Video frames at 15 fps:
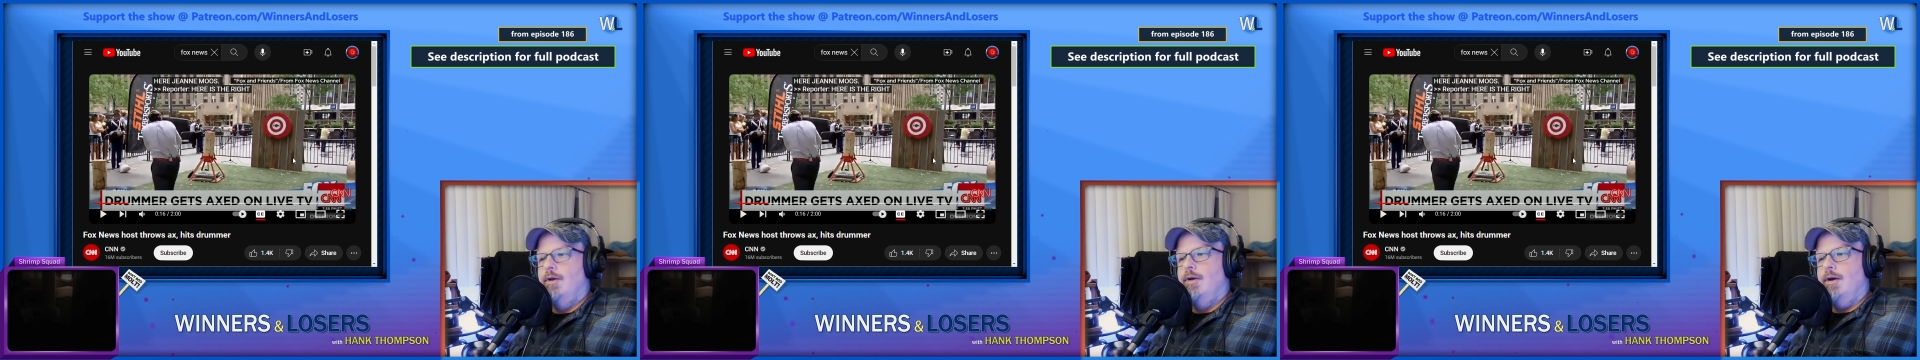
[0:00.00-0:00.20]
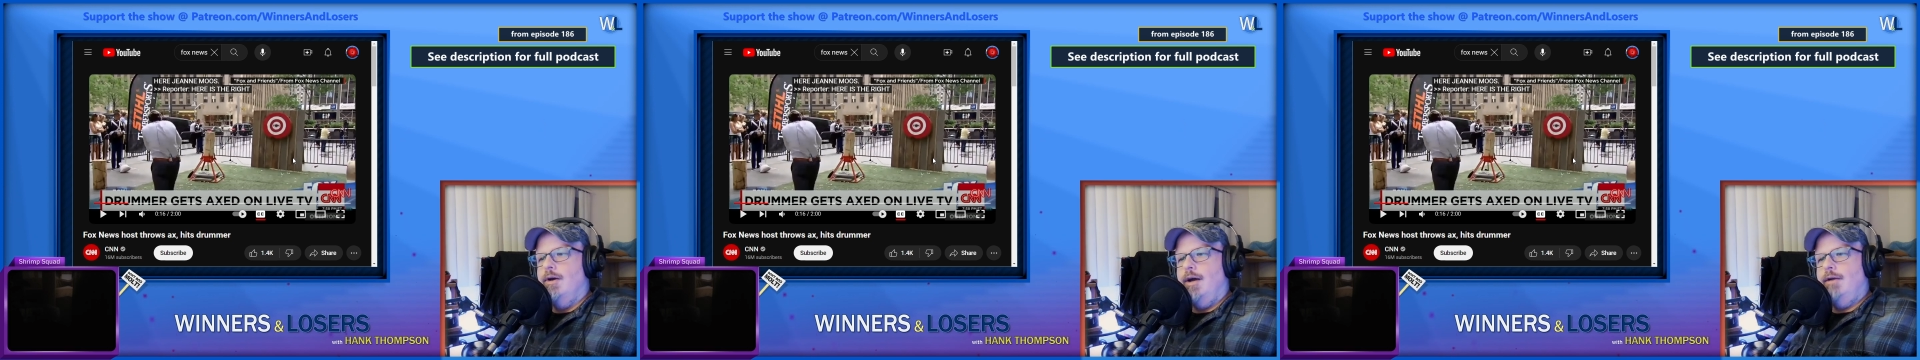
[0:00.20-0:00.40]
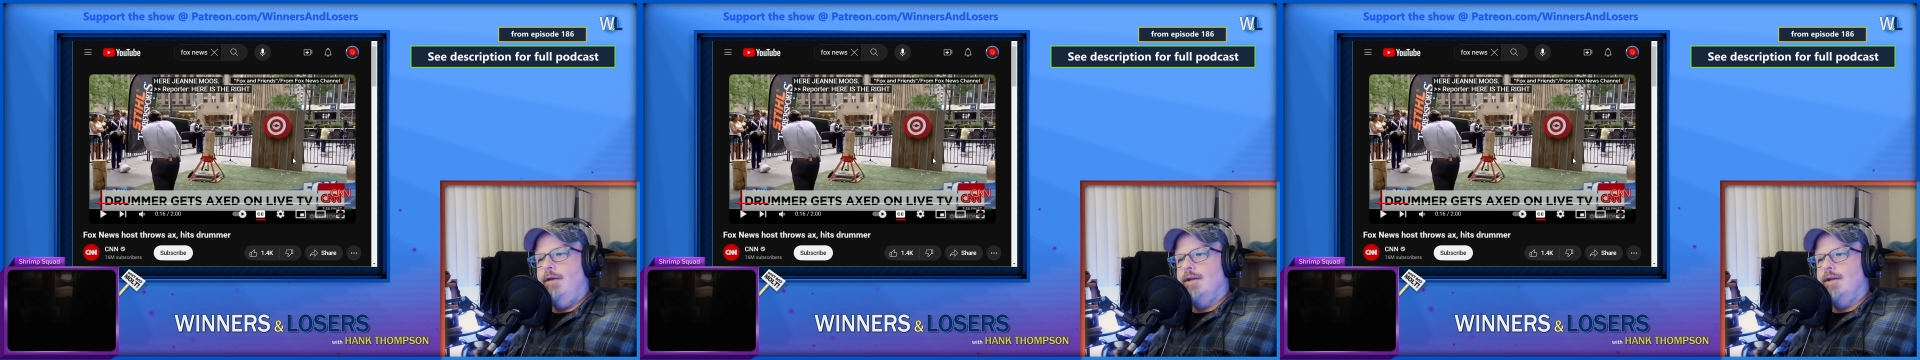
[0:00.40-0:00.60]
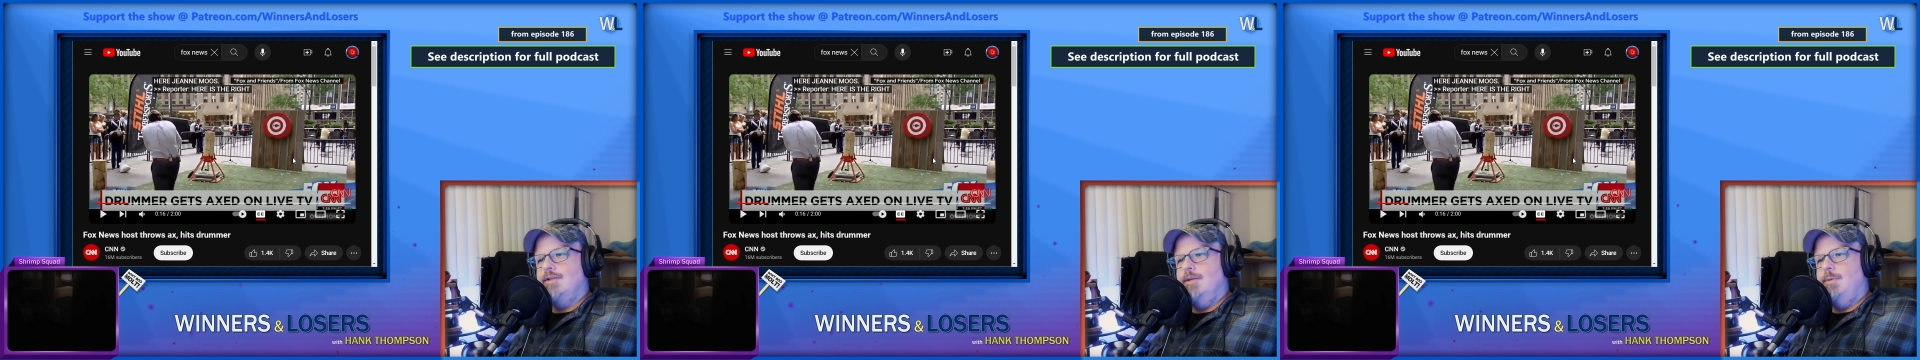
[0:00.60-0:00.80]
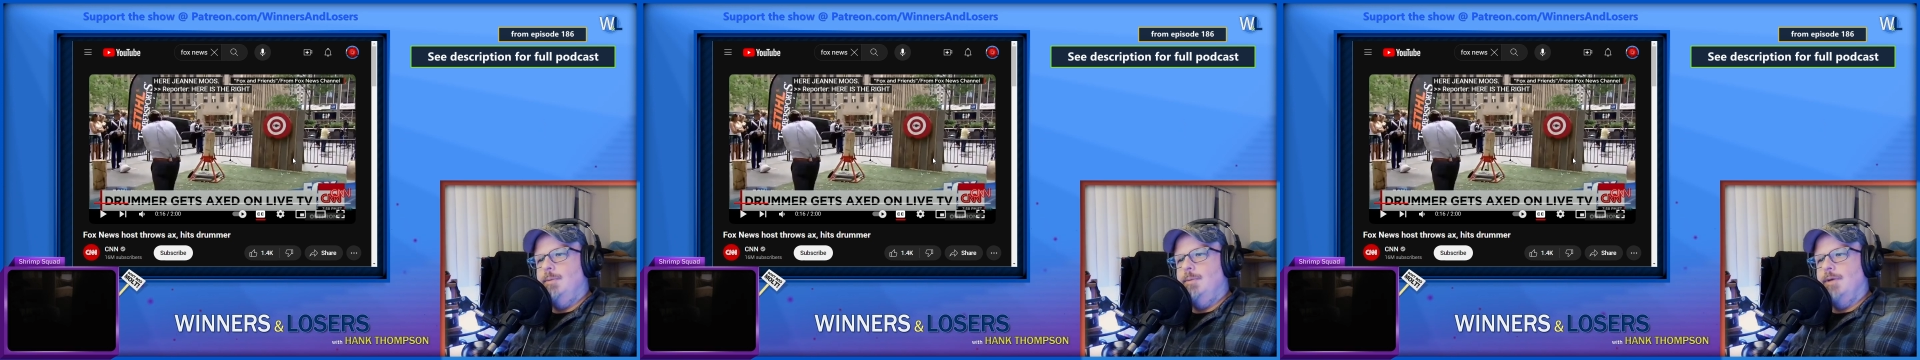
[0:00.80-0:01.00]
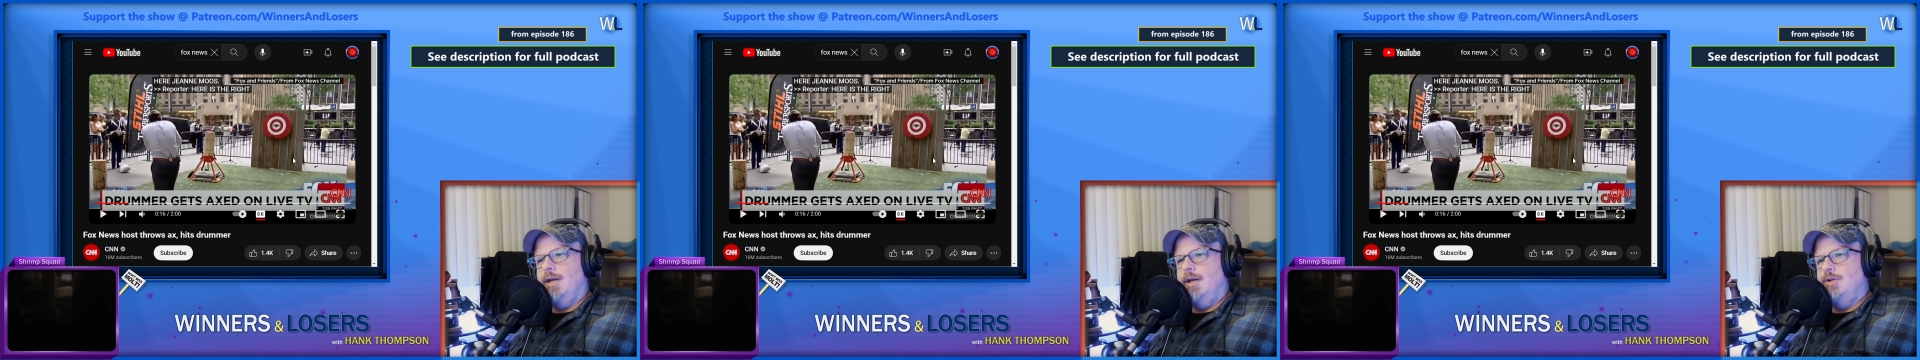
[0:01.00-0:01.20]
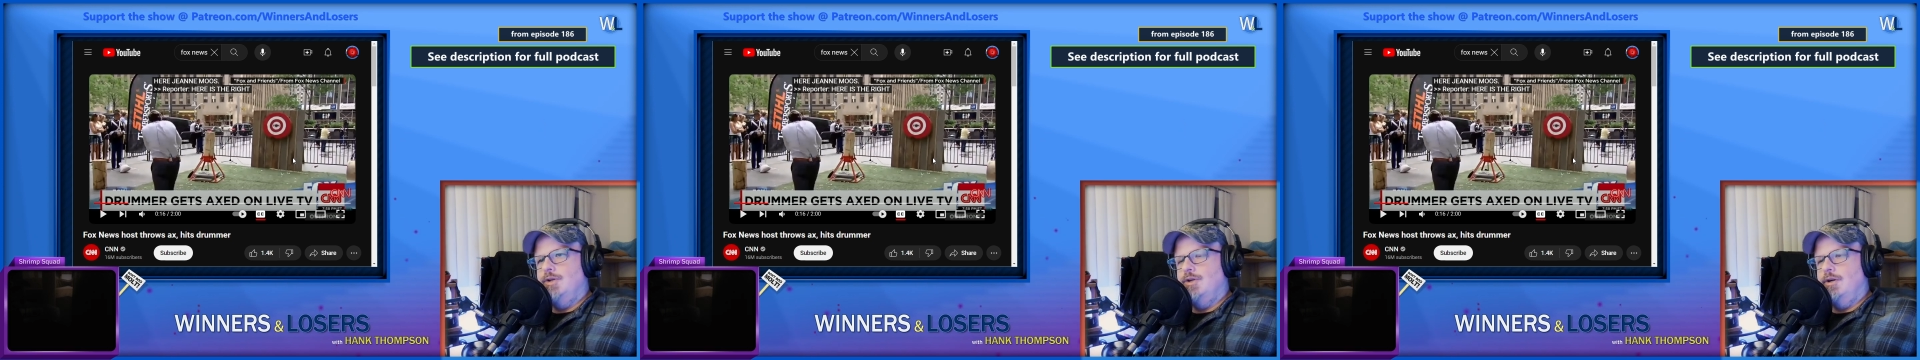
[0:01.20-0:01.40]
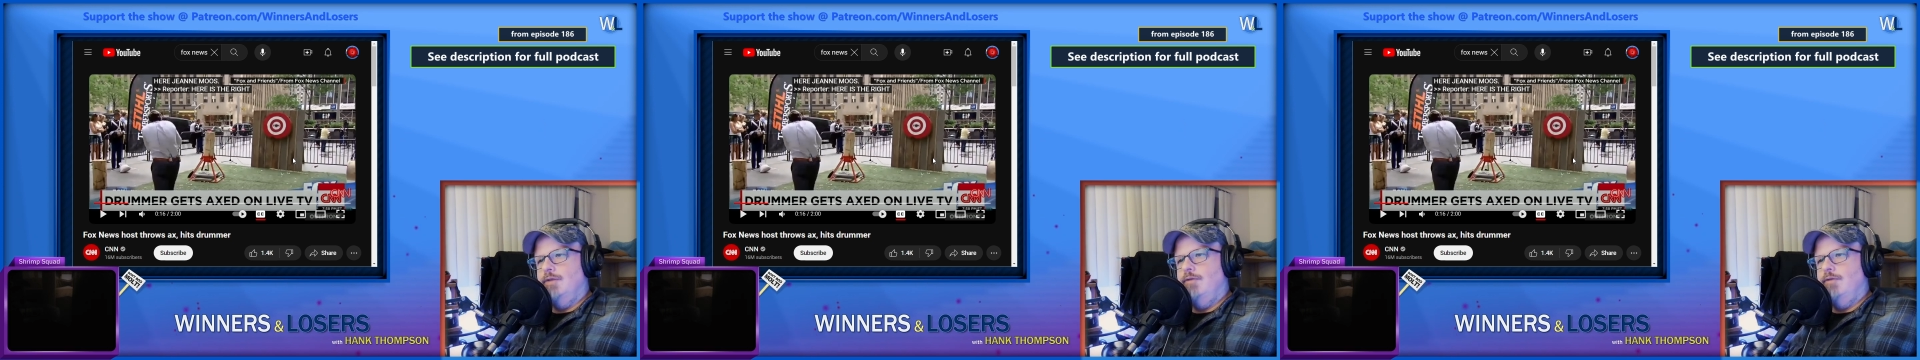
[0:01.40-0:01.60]
I don't like seeing people get
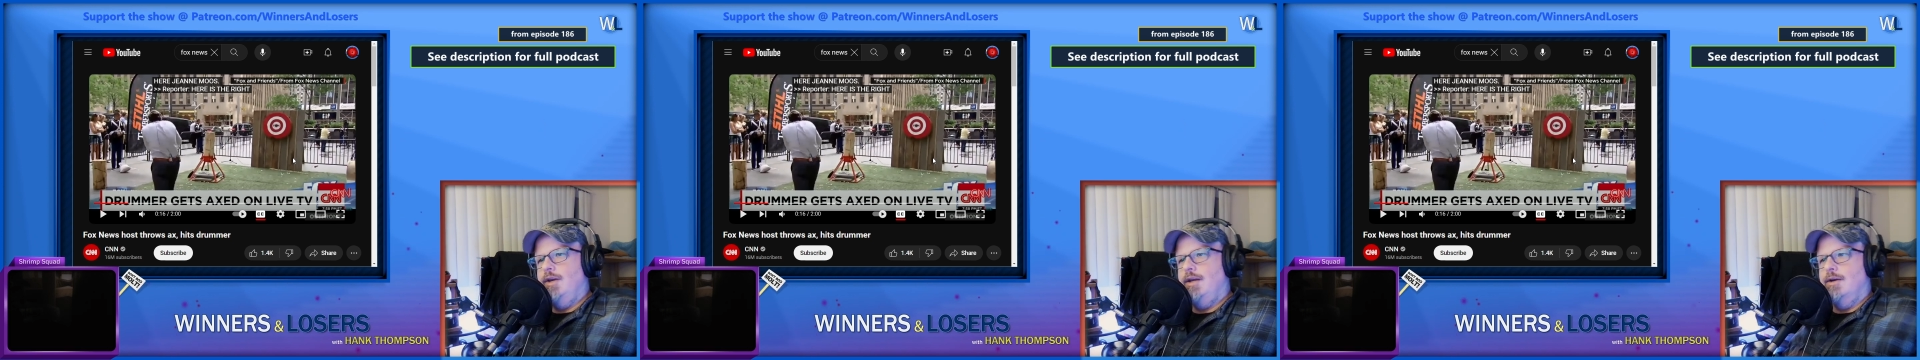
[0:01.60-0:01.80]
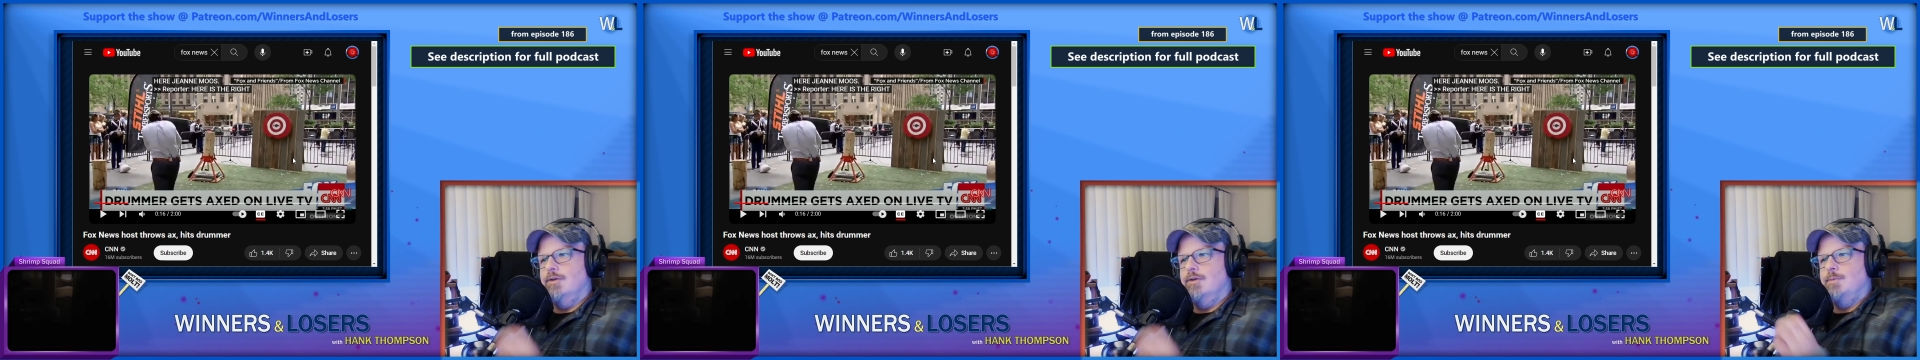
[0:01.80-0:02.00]
injured in videos,